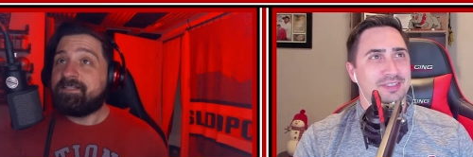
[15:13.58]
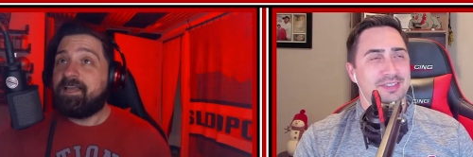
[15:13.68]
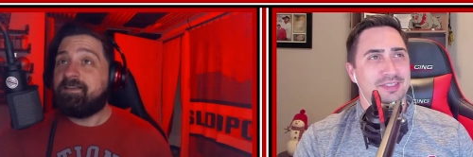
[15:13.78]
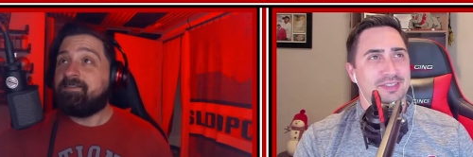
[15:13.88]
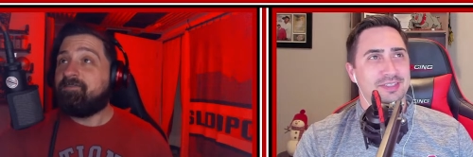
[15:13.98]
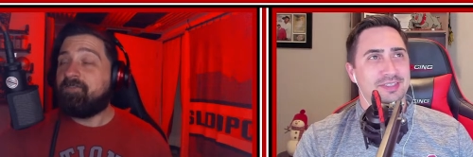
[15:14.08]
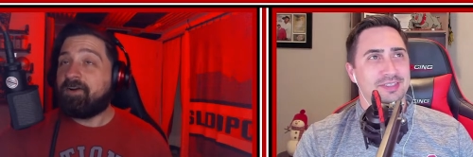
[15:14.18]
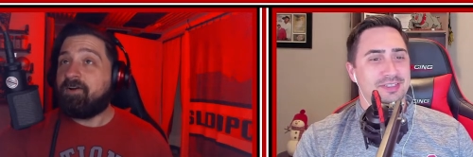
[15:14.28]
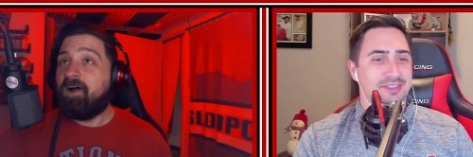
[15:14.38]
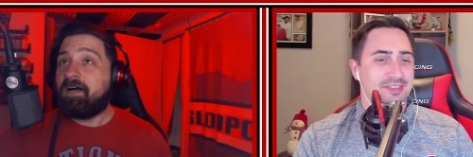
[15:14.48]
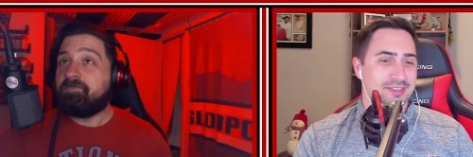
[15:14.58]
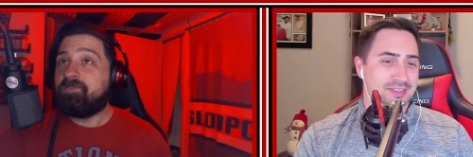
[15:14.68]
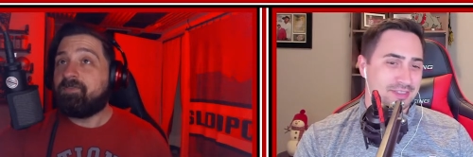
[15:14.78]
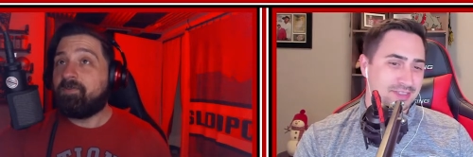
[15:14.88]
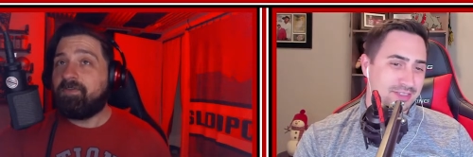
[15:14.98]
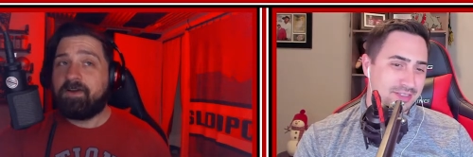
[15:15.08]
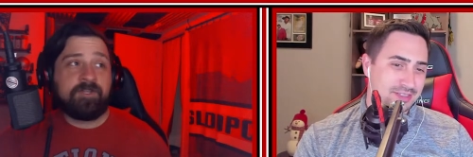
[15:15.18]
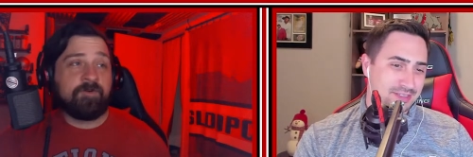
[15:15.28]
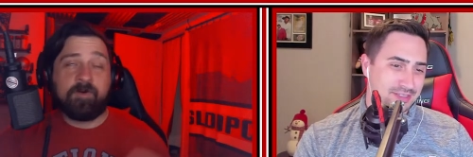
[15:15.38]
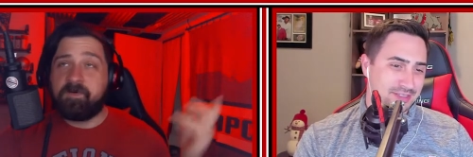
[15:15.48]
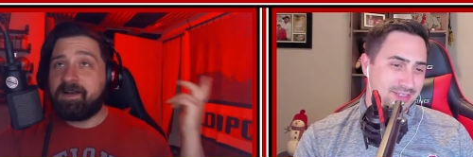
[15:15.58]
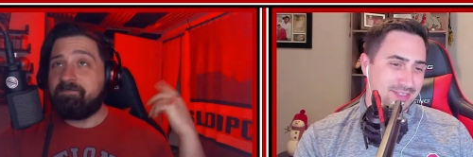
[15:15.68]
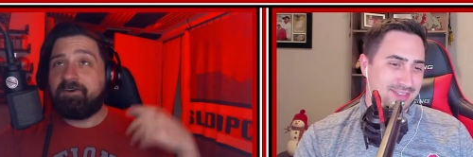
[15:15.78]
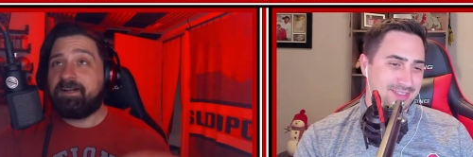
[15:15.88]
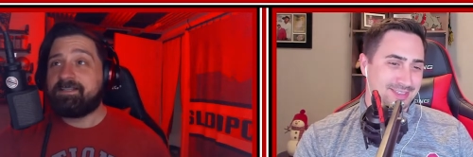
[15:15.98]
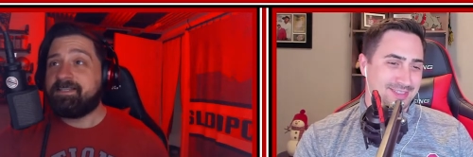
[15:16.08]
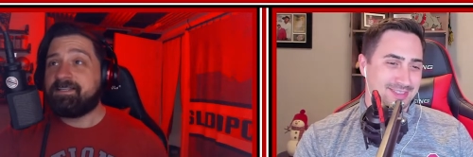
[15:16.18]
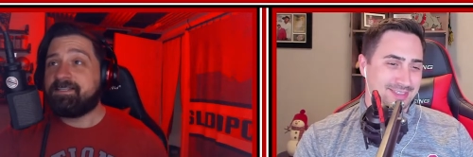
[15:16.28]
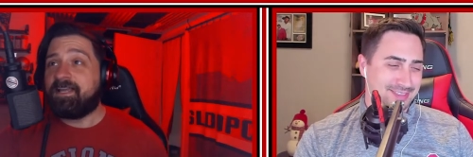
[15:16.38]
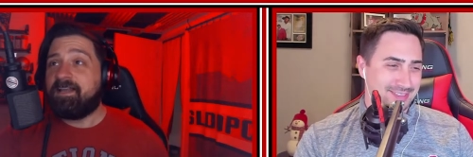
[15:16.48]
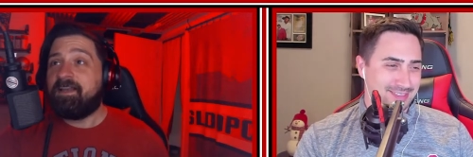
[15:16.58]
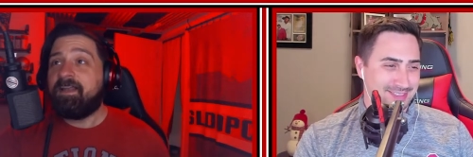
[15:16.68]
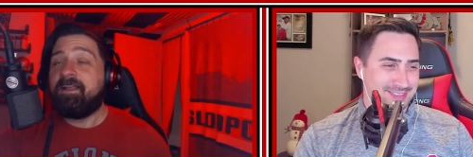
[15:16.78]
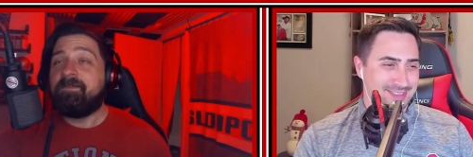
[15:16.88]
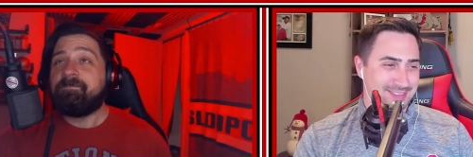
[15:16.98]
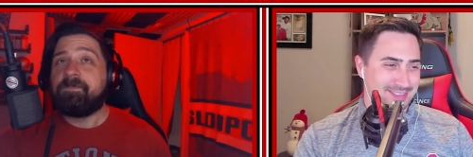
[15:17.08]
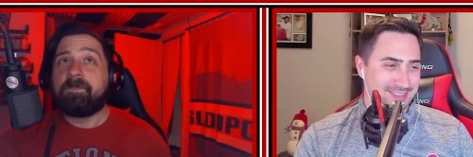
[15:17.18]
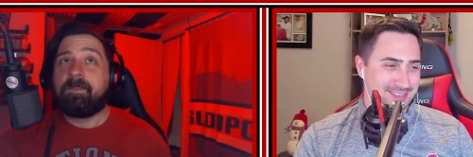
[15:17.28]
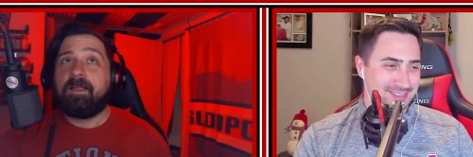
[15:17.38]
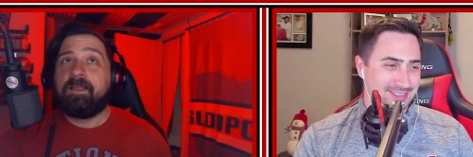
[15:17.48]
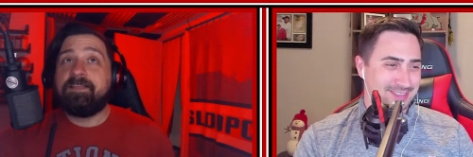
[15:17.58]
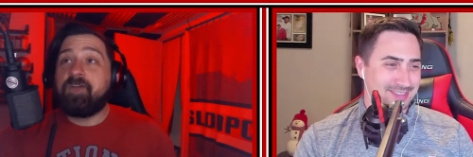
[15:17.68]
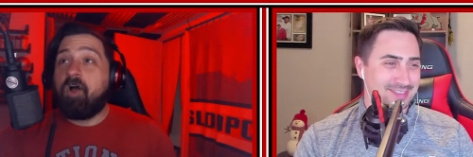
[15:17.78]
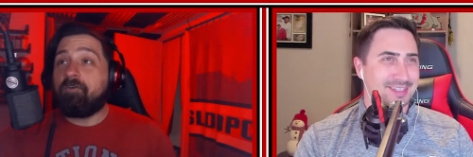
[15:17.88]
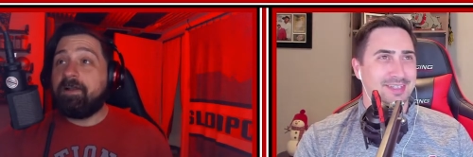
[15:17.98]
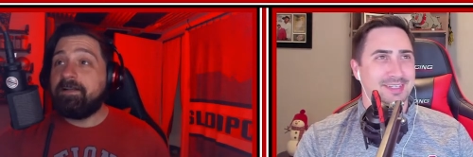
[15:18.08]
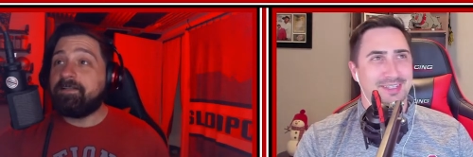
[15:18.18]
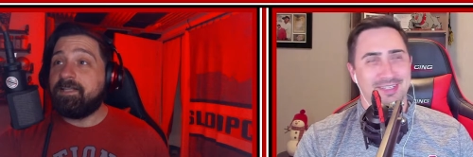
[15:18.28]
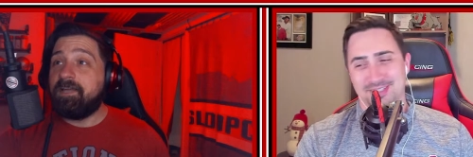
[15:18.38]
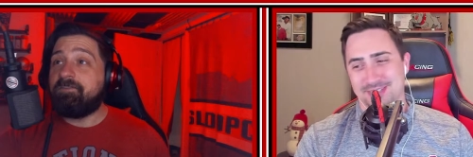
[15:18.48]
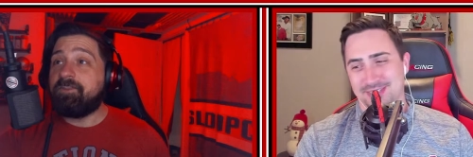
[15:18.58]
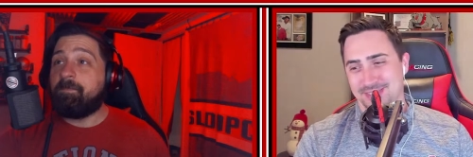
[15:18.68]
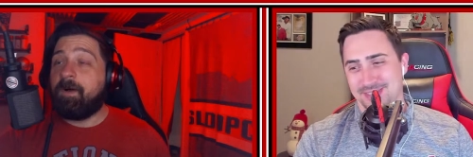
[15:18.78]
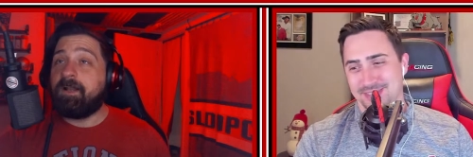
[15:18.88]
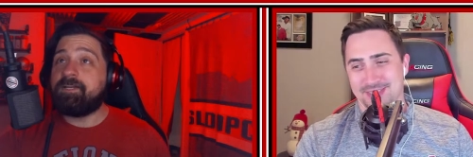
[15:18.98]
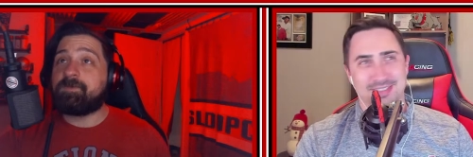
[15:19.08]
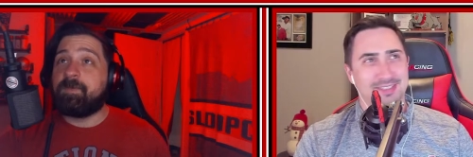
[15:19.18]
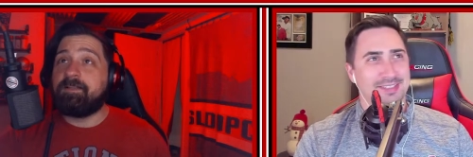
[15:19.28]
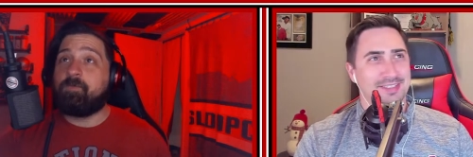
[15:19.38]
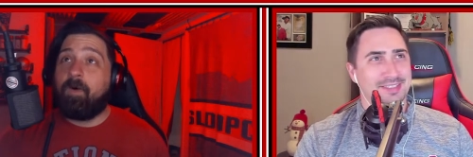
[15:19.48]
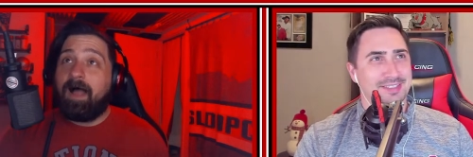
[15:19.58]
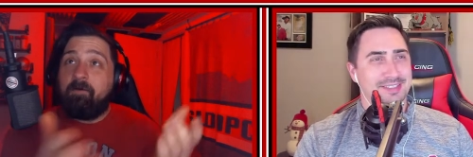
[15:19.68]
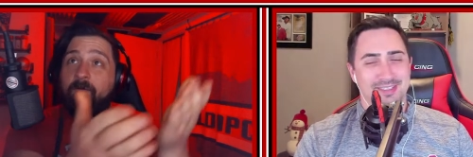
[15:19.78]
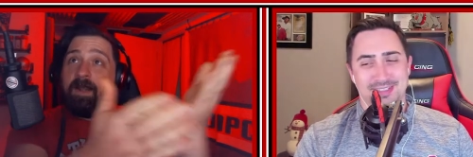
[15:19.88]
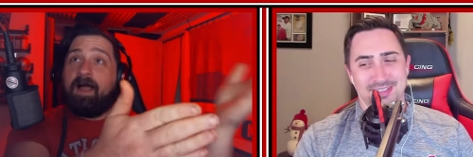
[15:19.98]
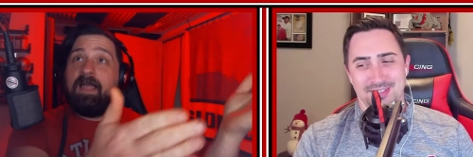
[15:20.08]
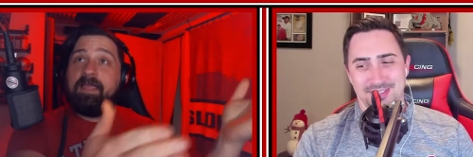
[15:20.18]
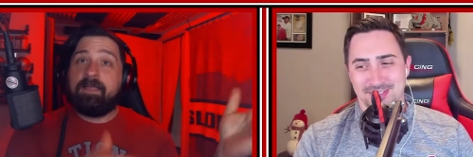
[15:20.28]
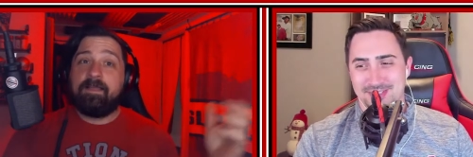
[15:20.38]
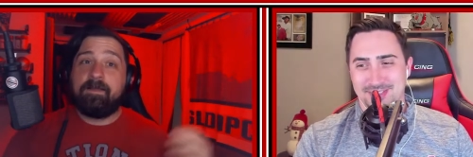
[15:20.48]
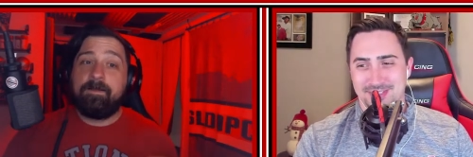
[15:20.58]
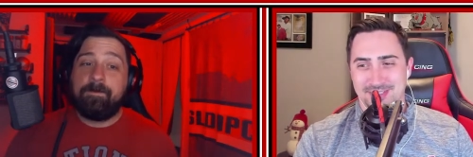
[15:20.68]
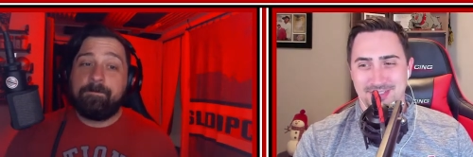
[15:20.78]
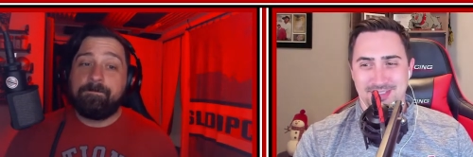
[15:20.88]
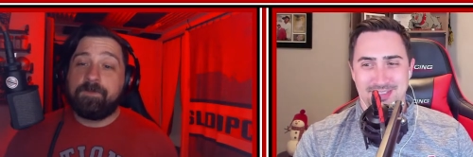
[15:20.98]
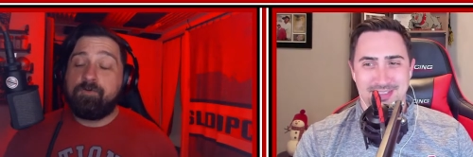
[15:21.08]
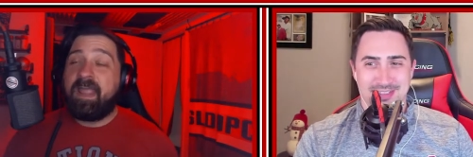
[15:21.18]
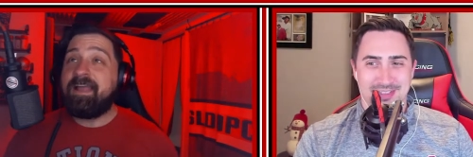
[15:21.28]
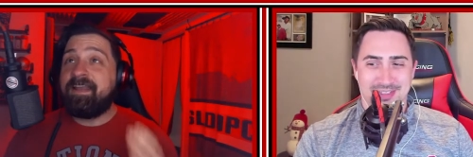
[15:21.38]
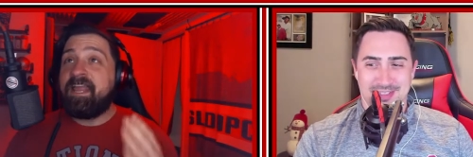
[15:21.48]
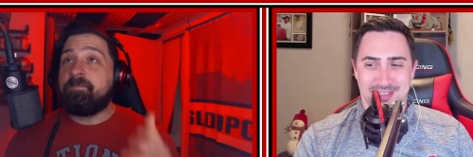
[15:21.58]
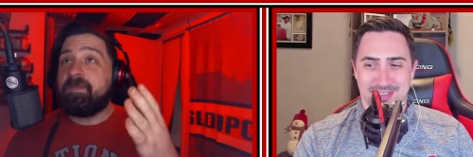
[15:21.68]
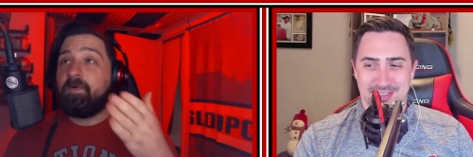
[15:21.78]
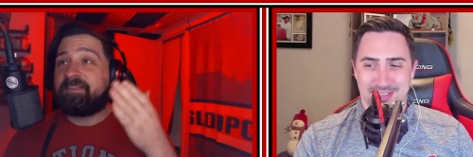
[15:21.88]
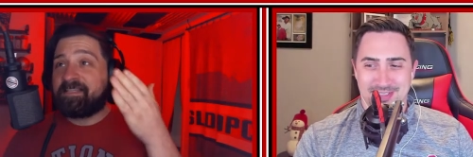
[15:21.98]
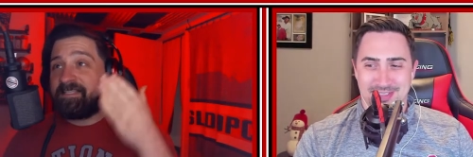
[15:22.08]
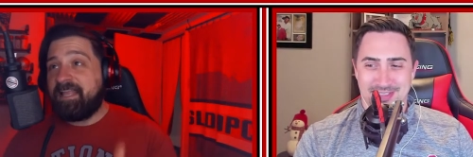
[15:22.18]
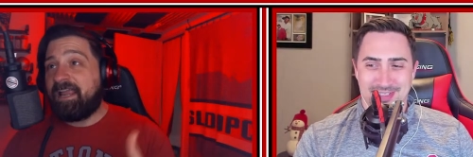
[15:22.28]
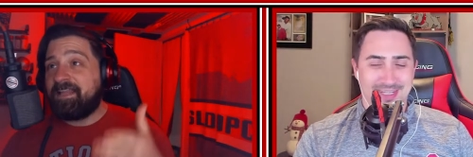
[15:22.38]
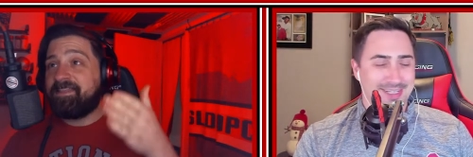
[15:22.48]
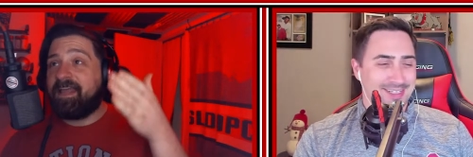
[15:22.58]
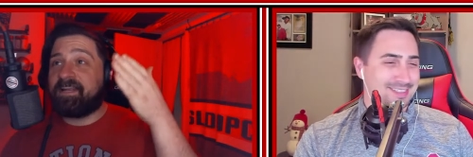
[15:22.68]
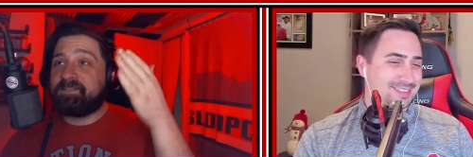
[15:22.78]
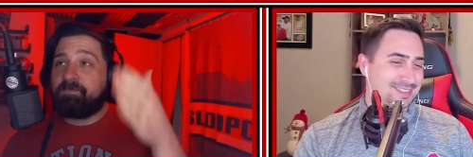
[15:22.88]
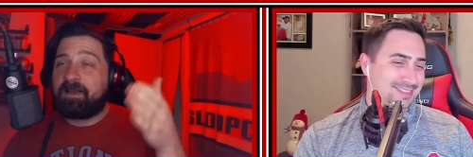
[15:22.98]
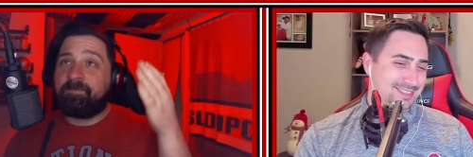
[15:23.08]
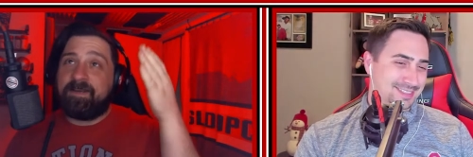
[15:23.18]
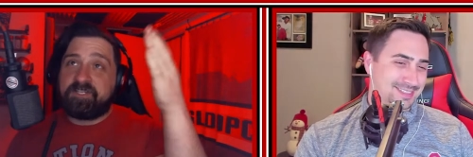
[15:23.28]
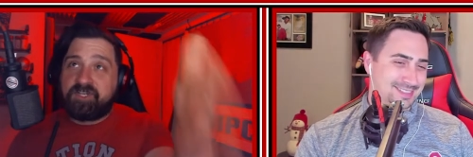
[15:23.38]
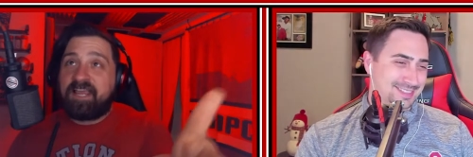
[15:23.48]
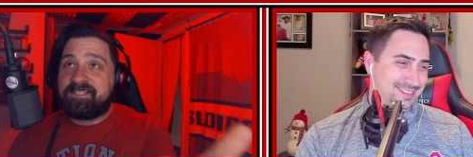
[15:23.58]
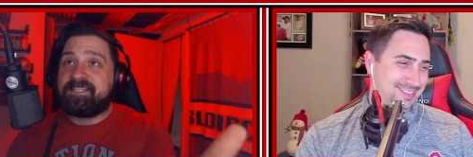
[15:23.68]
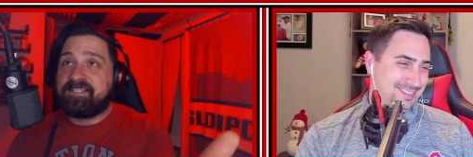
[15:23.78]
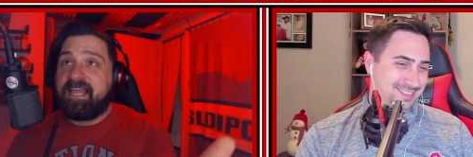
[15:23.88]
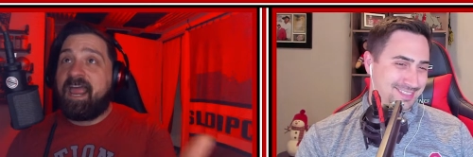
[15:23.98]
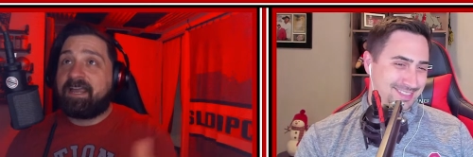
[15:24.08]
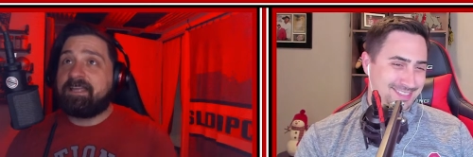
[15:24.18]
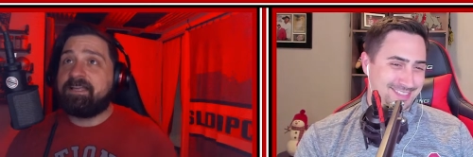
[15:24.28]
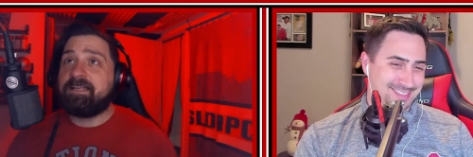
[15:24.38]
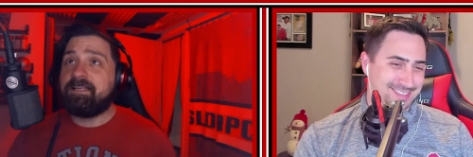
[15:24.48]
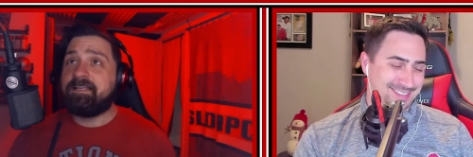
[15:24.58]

Speaker 1: said "fuck off" or "fuck you" or whatever it is he said. He's already delivered the punishment. Why would I? You can't hit me with the stick and then expect me to chase the stick.